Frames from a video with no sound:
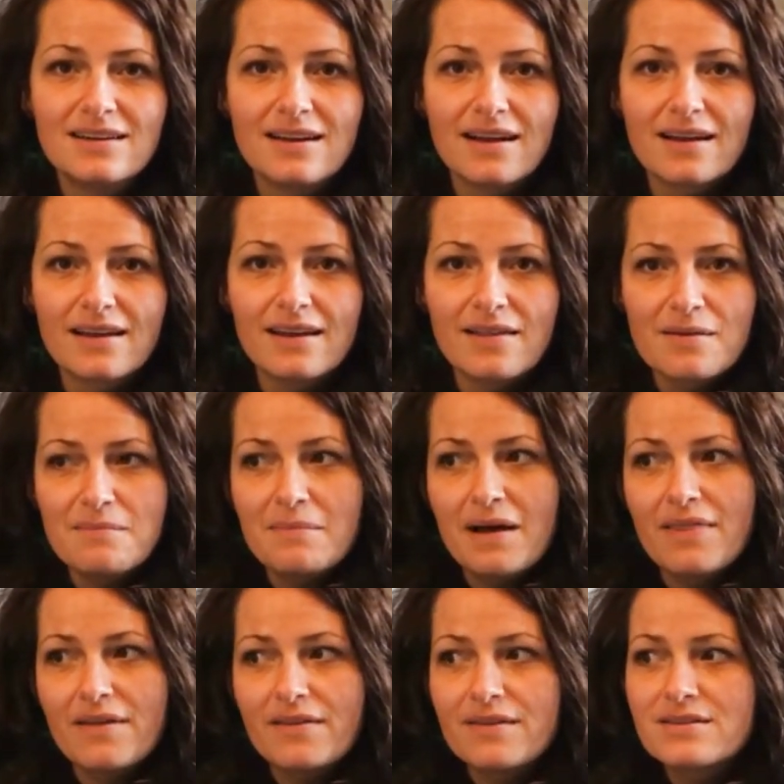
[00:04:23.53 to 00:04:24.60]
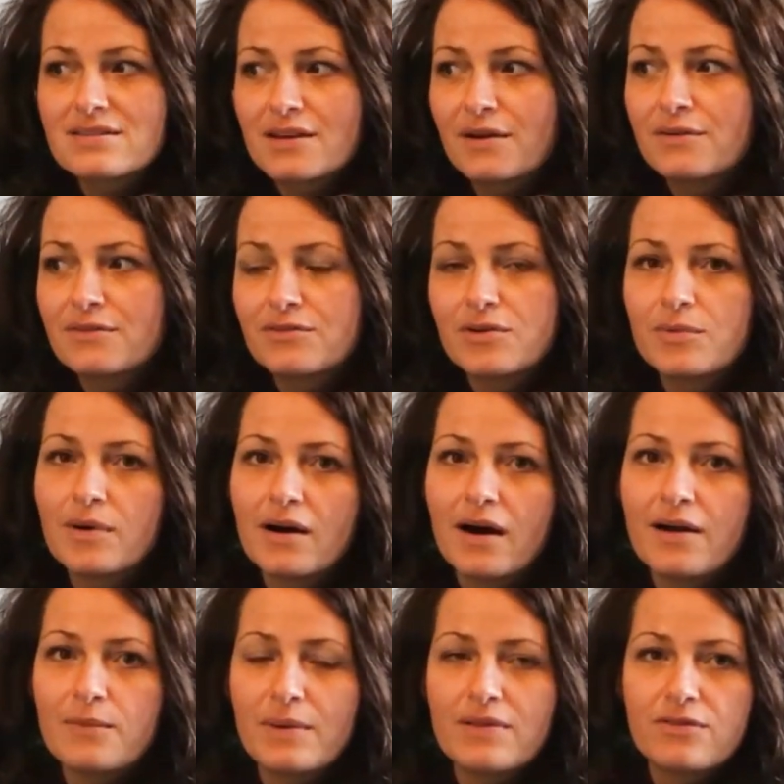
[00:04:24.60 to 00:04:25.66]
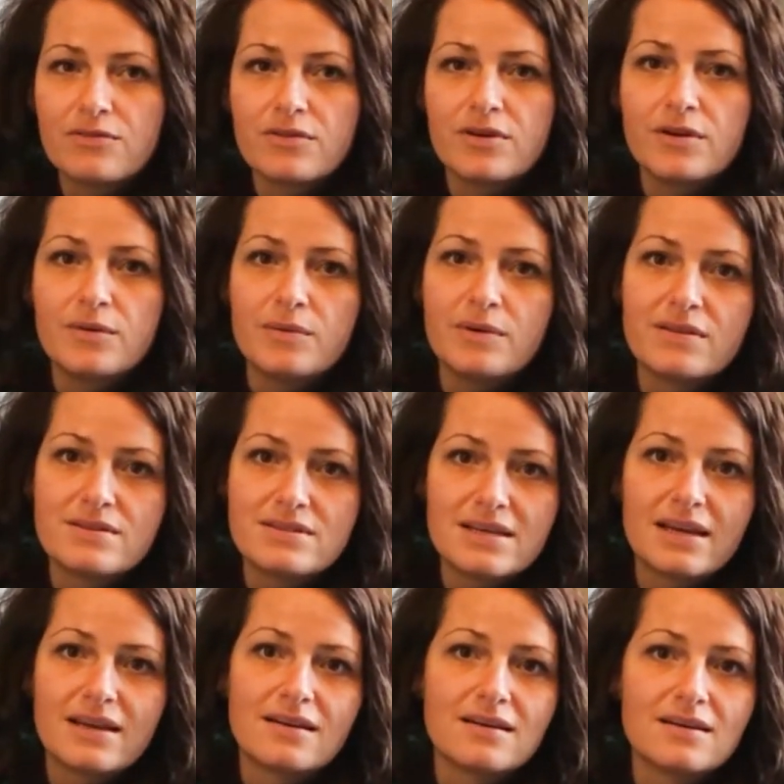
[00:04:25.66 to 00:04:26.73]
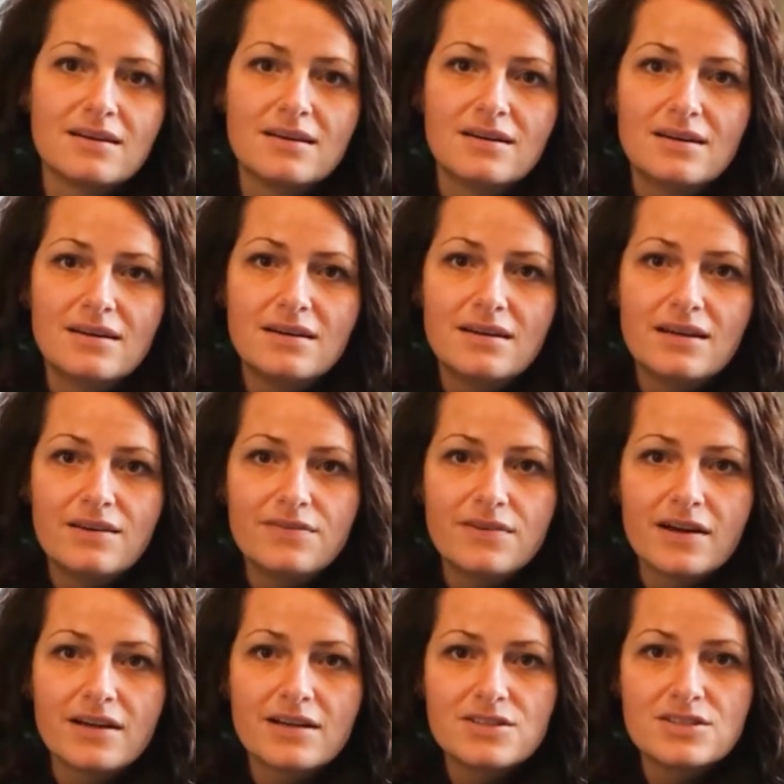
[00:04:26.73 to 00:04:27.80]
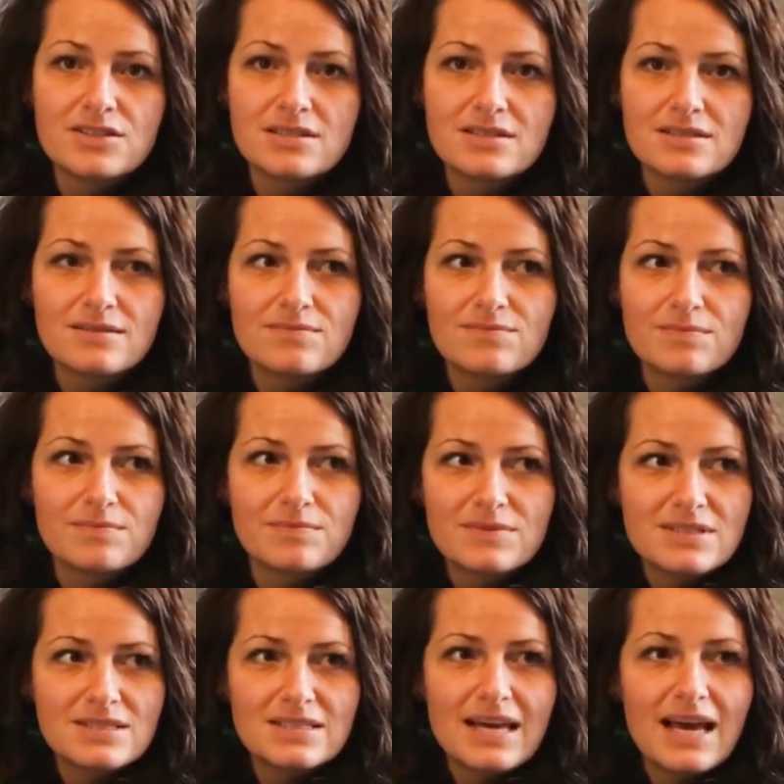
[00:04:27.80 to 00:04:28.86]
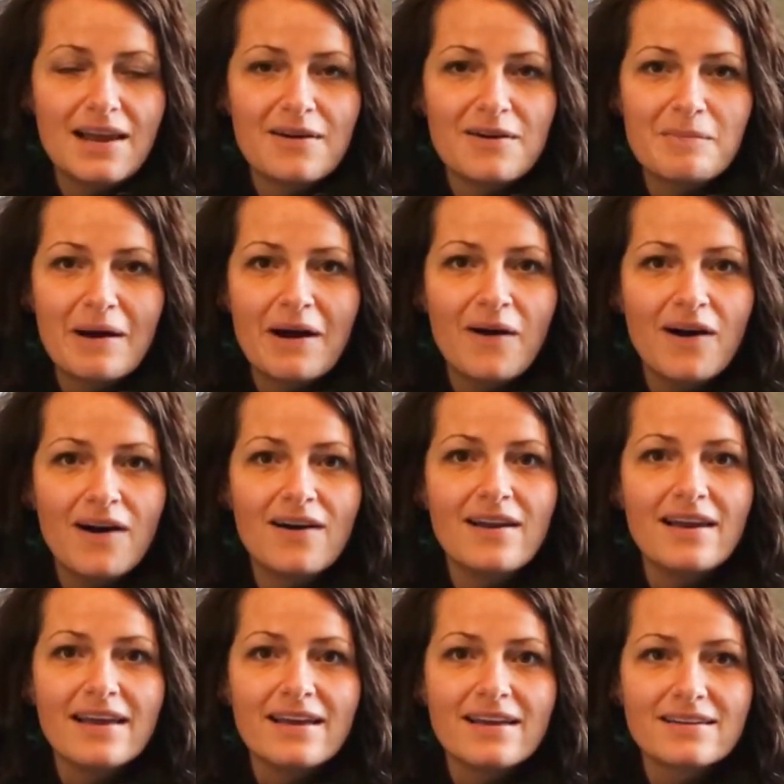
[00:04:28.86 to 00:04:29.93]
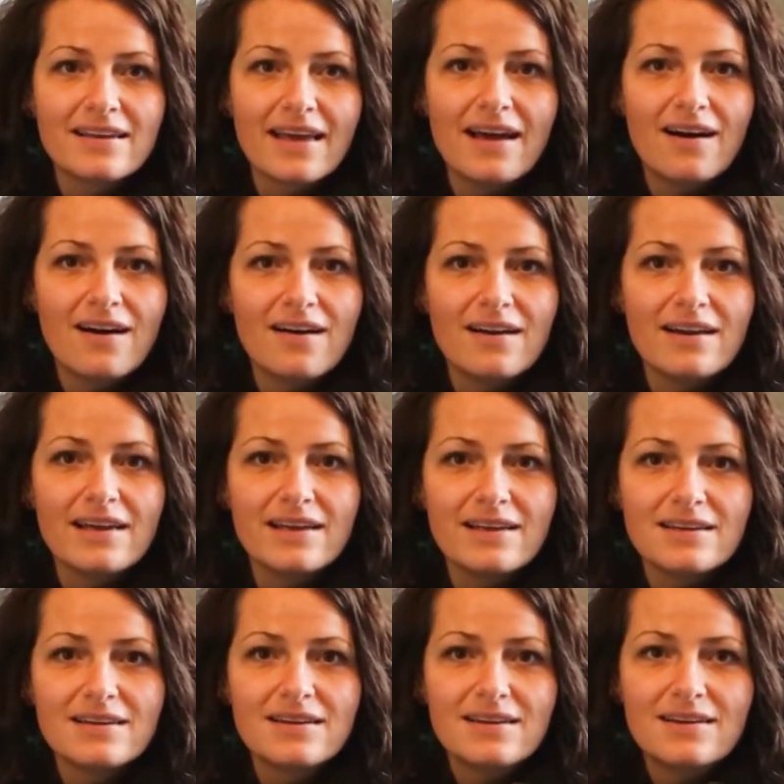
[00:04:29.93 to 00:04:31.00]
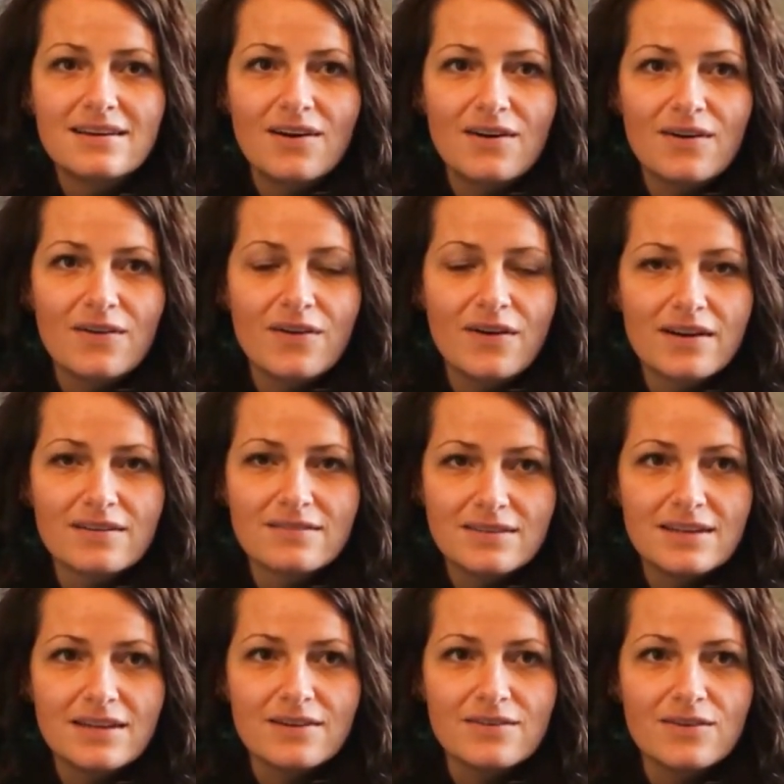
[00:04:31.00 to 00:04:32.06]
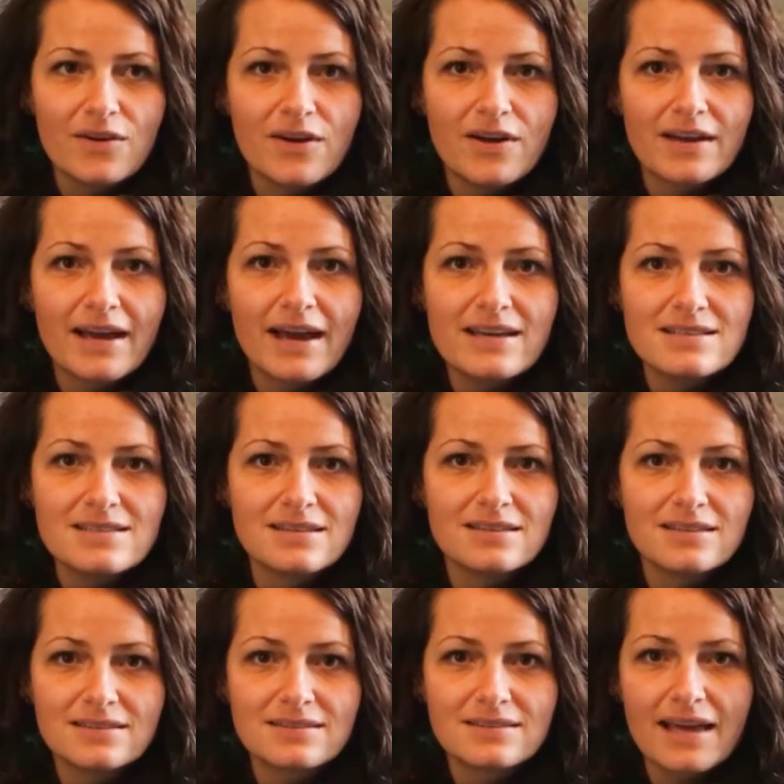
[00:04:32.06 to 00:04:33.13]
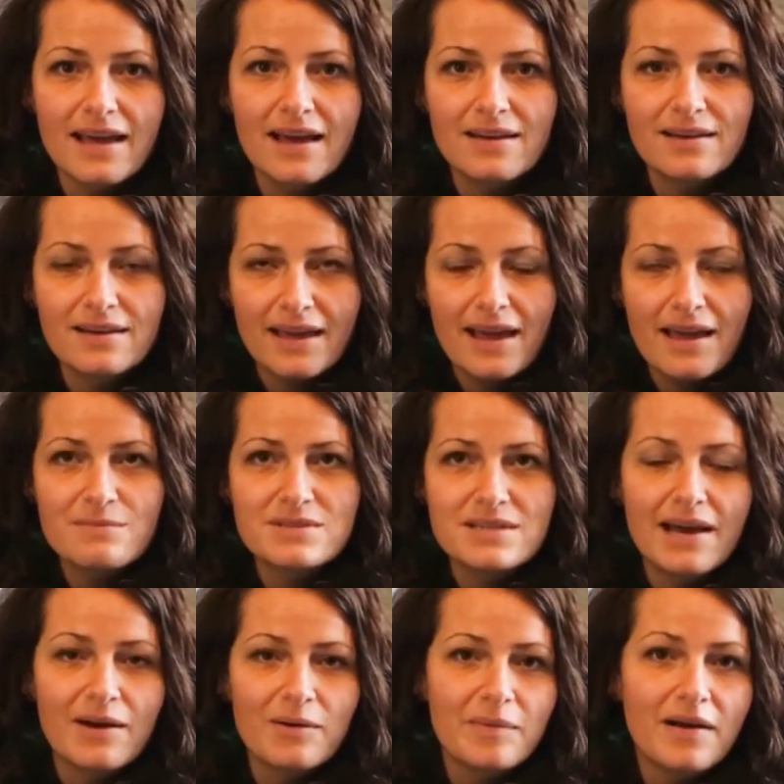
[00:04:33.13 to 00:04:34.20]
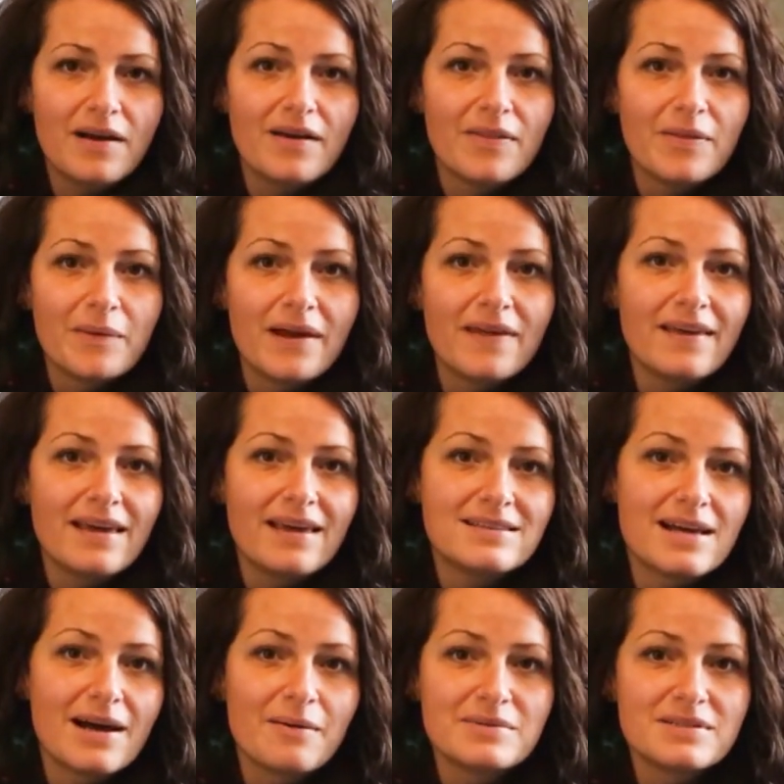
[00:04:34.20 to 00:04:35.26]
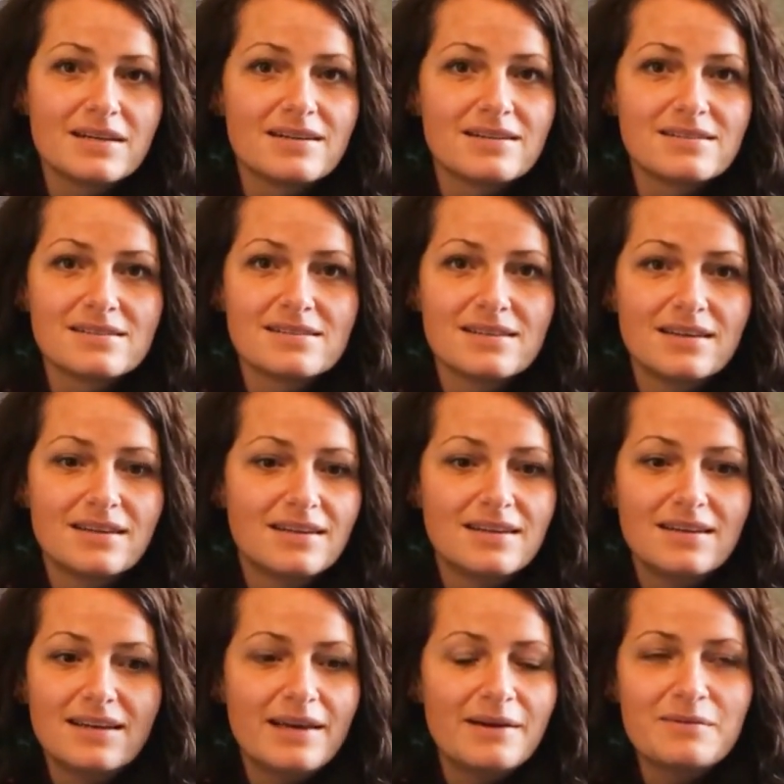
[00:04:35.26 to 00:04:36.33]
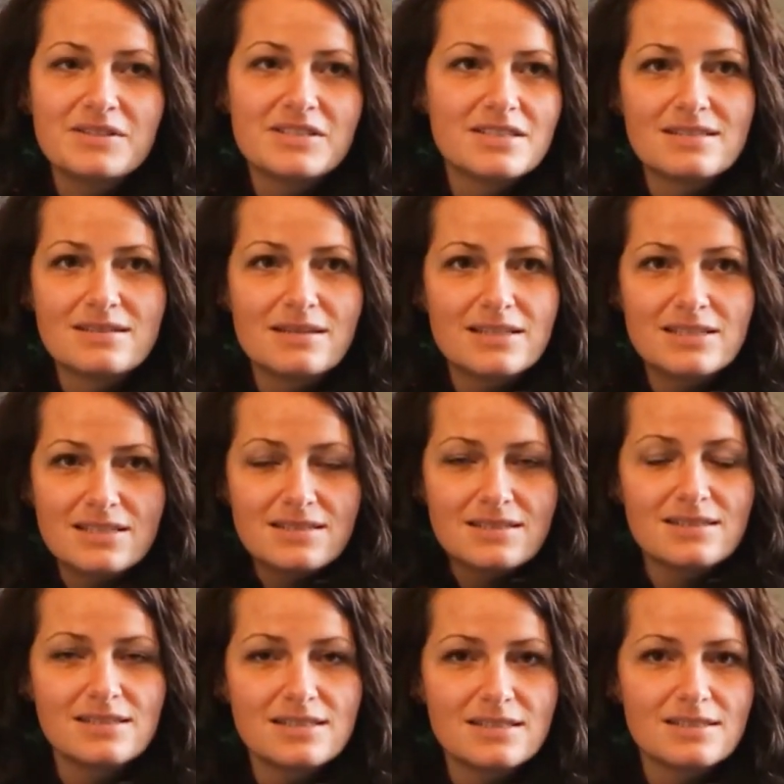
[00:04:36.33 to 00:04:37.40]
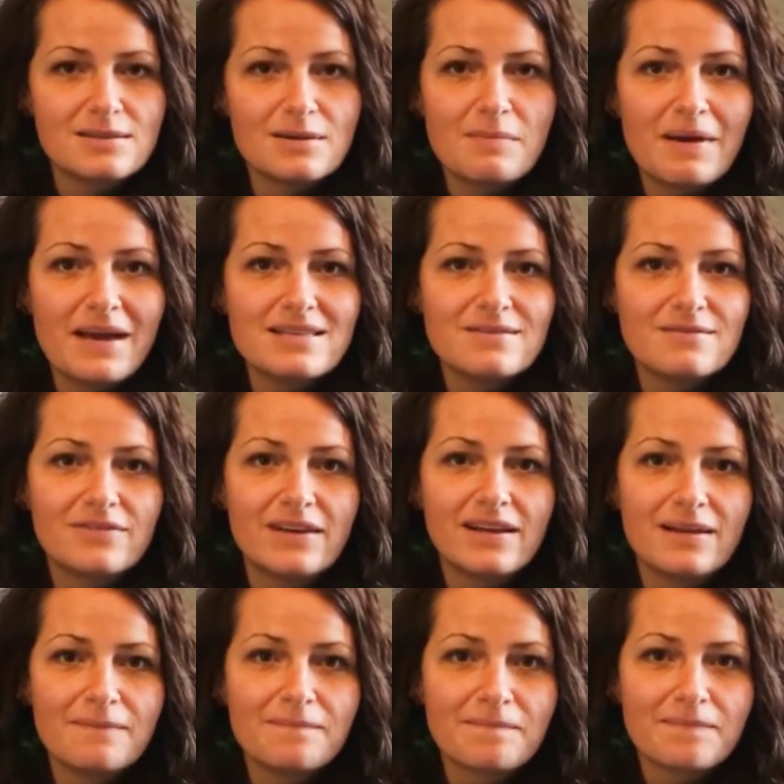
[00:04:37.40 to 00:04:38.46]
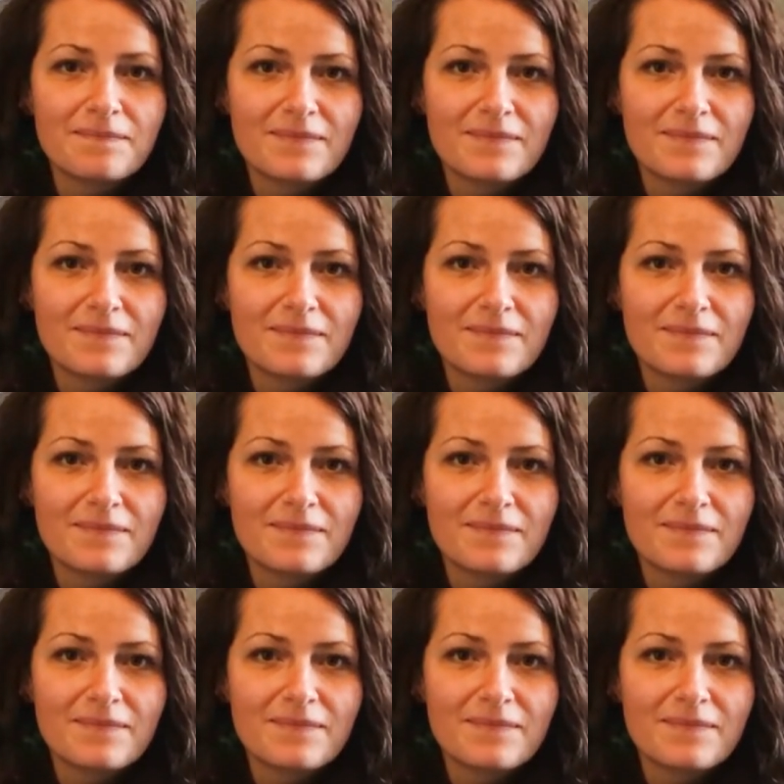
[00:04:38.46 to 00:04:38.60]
like another mother that's going through what I went through with Sienna. If I could just tell her about Harley and get Harley on her, you know, on her case, and get him to help her the way that he's helped us, it's just an amazing feeling.